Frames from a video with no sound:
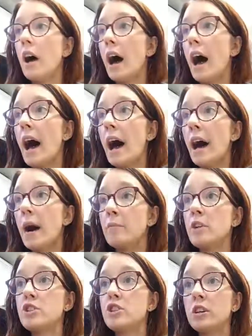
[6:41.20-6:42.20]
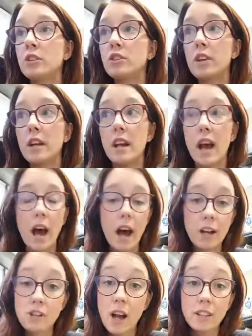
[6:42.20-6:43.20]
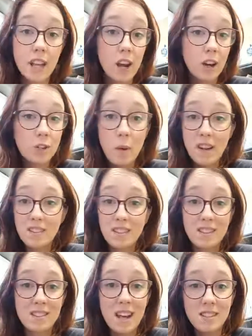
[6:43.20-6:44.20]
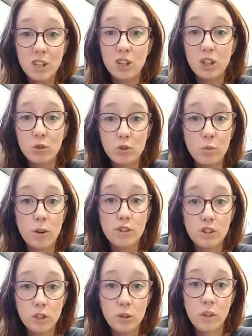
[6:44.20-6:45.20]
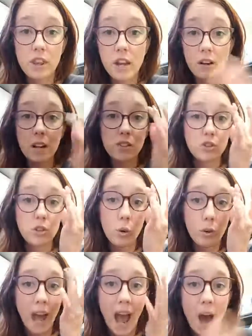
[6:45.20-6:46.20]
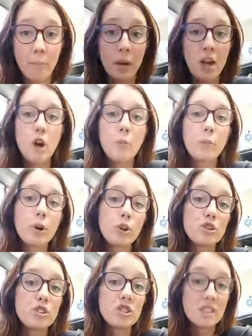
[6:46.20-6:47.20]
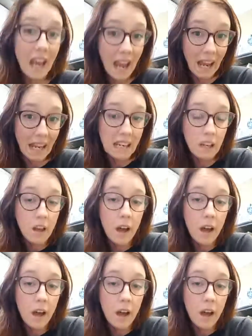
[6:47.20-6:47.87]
Childcare expenses, that's a huge one too. There is no cap per se.